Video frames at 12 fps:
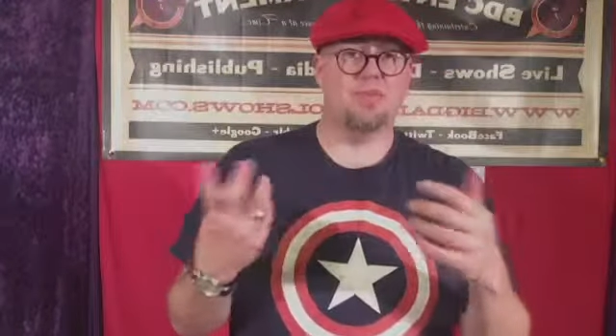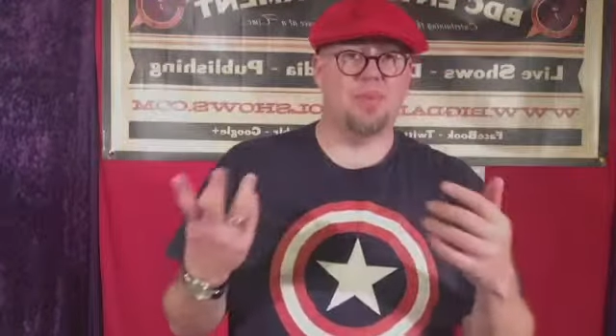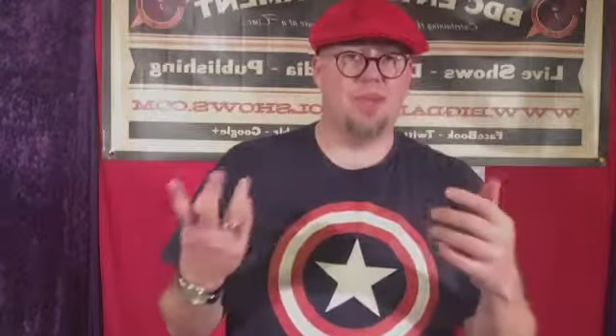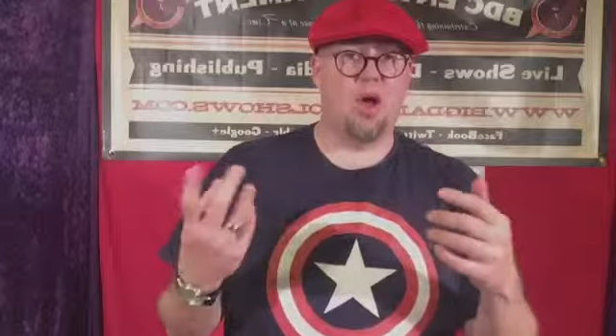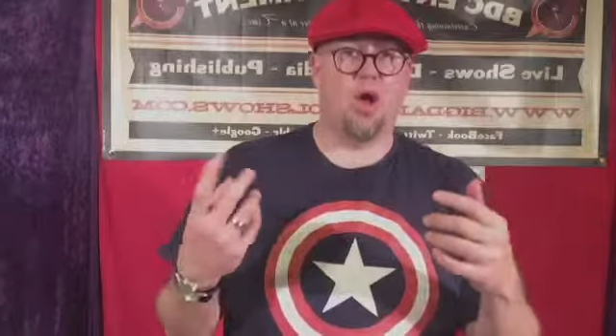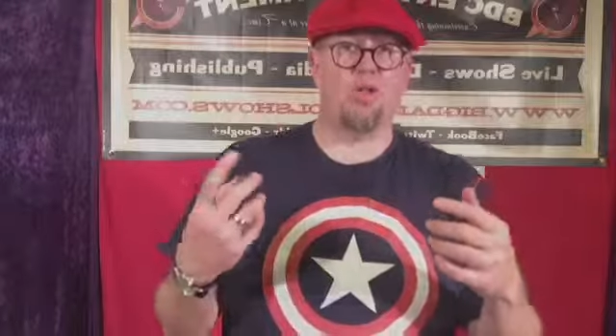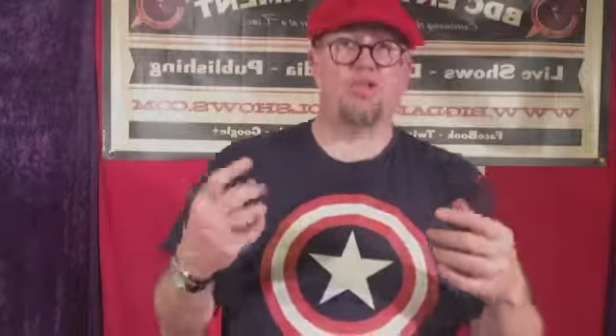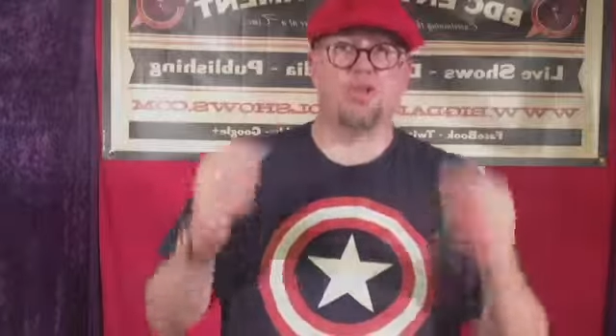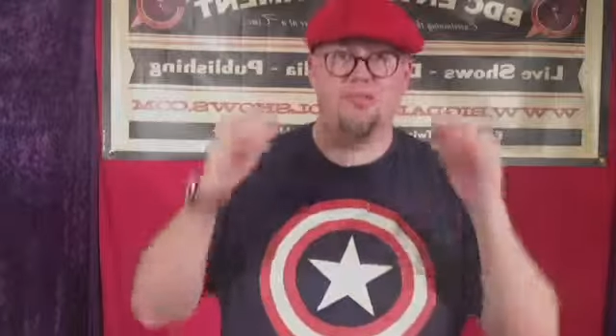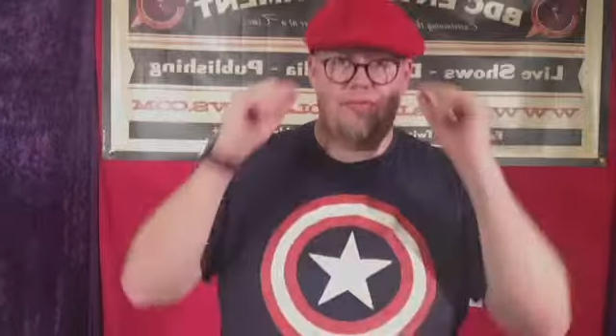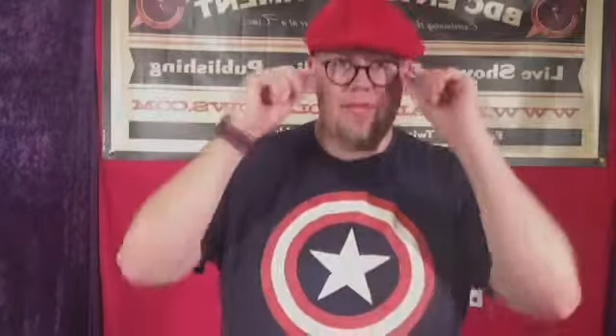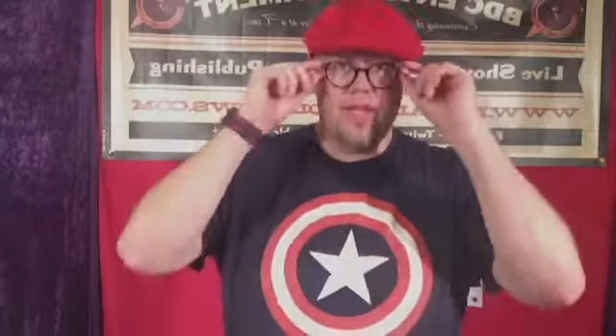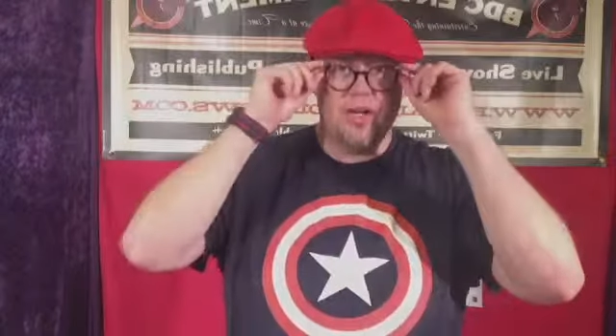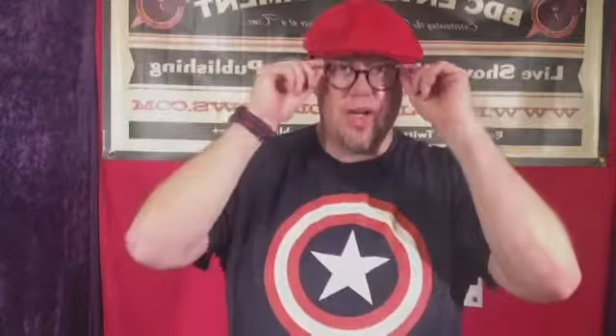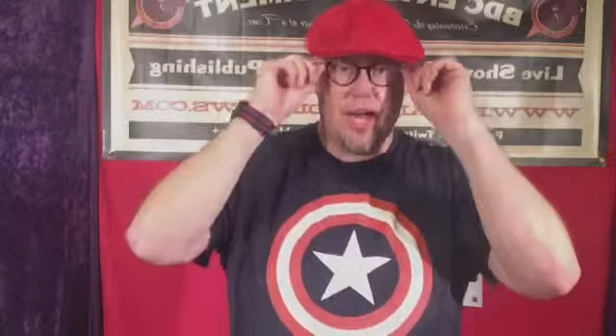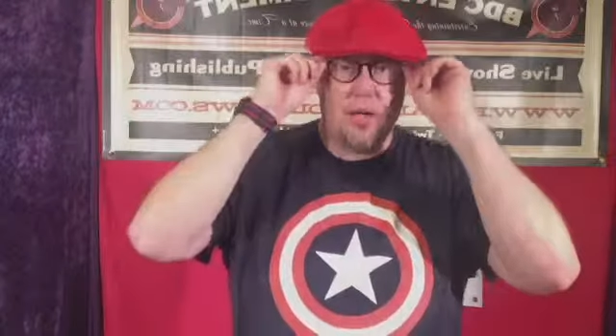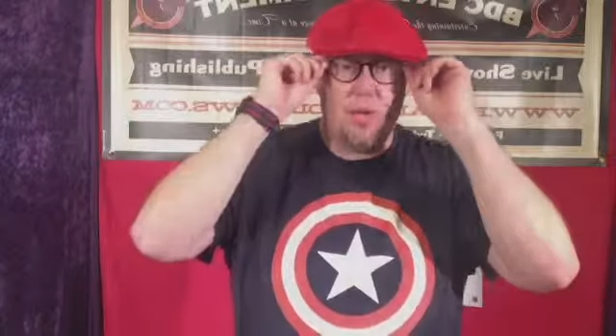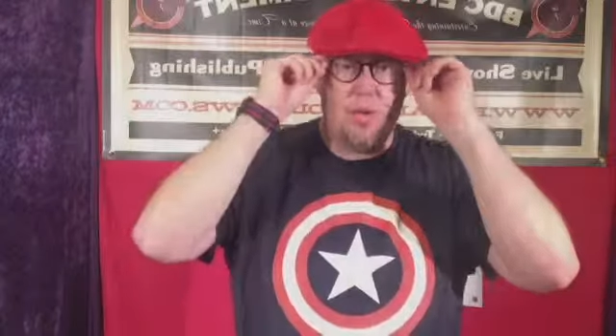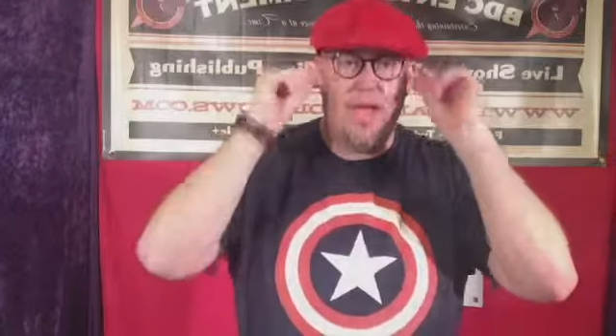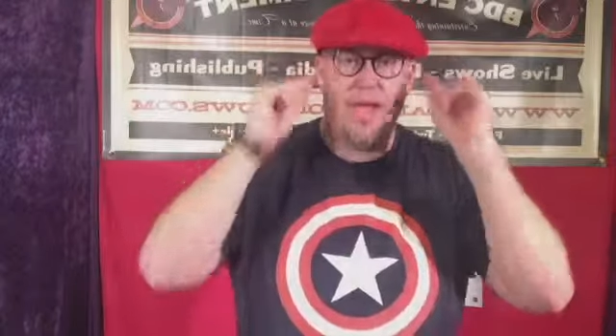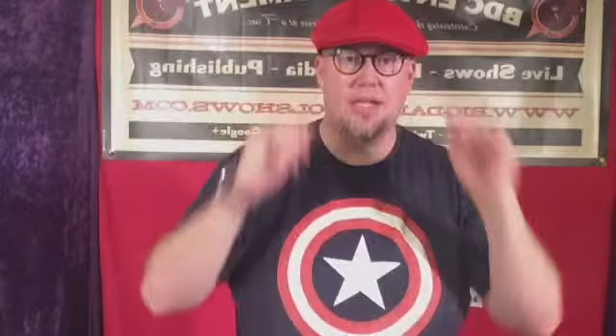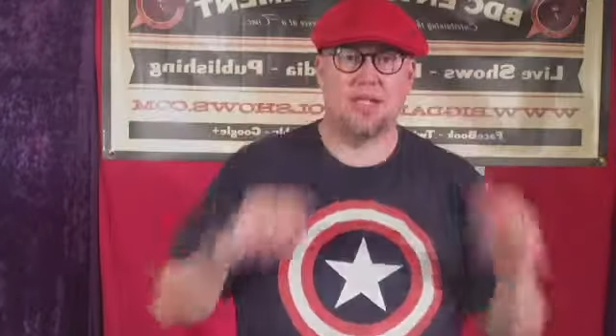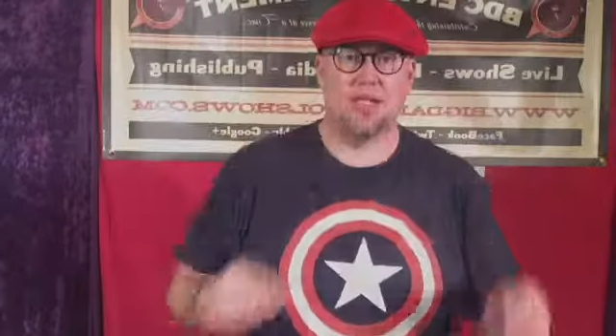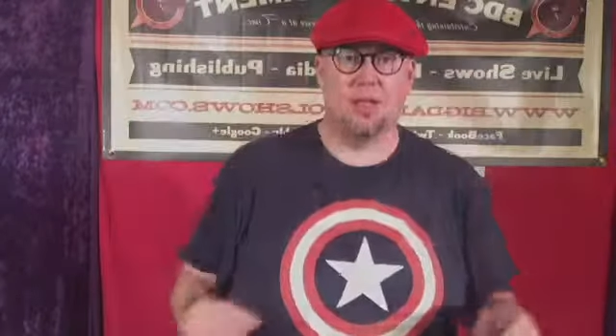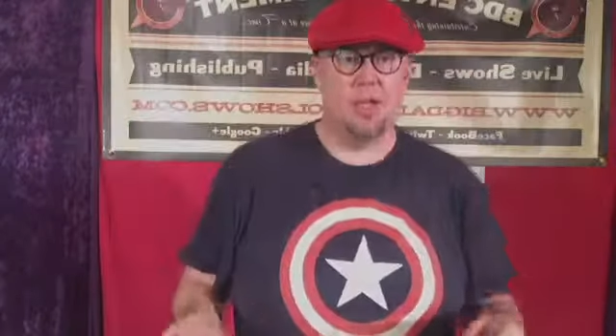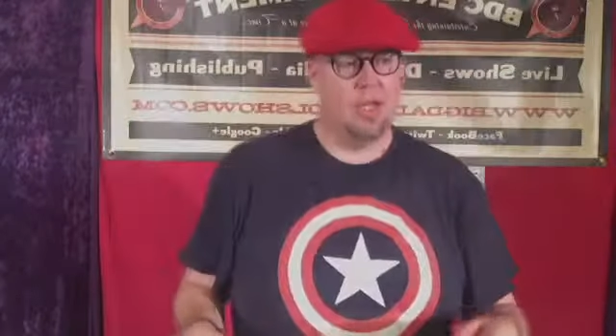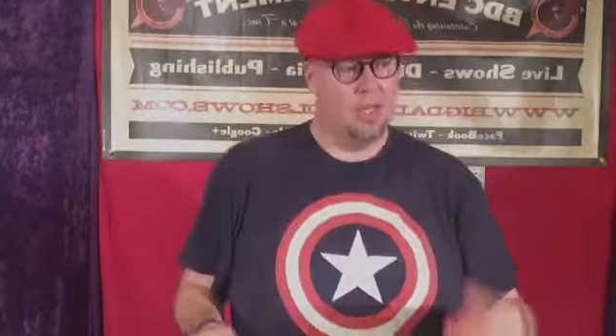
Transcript: but also figured out a way to